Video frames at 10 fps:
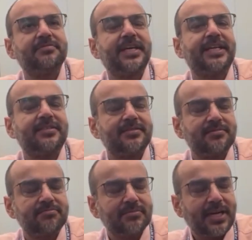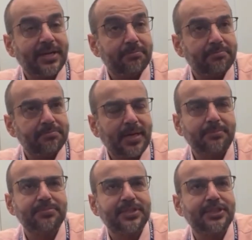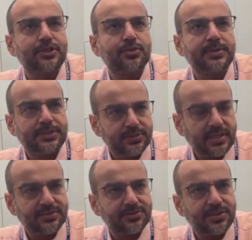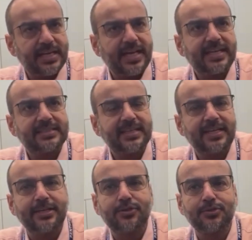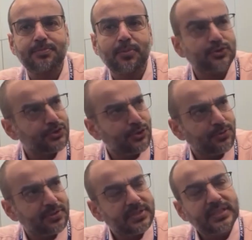Then I bumped into, in 2003, like I said, into PostNuke.